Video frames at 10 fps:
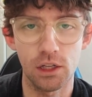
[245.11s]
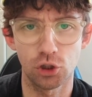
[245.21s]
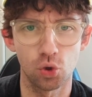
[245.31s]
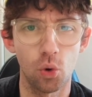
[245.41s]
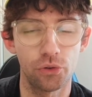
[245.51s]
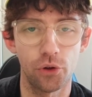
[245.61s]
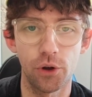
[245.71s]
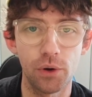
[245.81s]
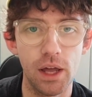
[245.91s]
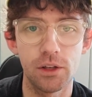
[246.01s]
a short
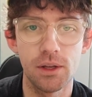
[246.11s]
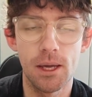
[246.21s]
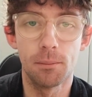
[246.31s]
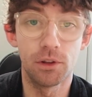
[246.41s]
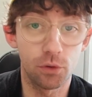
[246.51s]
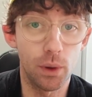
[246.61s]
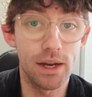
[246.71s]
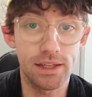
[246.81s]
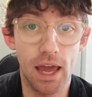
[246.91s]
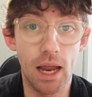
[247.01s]
turnaround
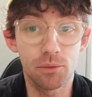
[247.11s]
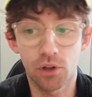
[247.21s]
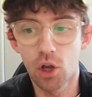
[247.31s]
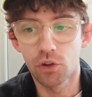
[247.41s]
between games.